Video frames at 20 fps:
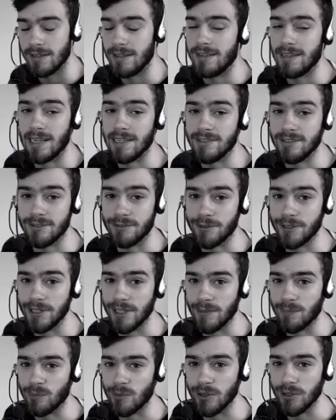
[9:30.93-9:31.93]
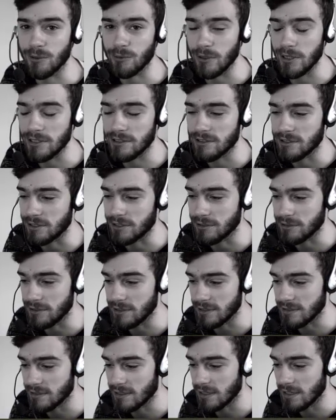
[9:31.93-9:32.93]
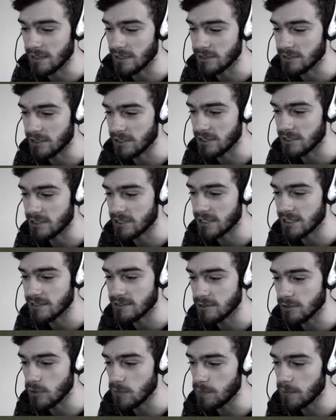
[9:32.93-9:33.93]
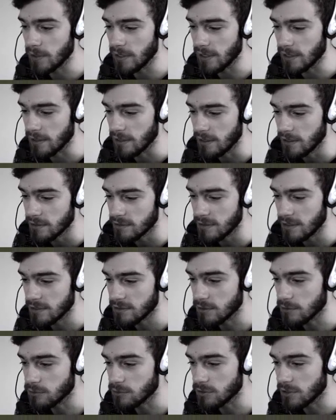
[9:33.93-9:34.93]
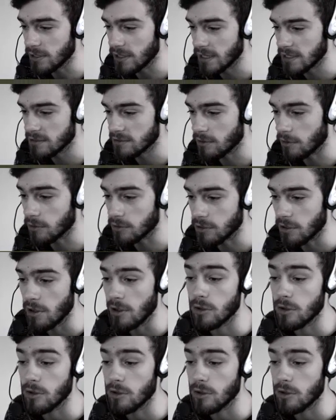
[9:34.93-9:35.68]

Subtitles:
that's already a pretty great start to this giant chest opening. So let's go to the next card.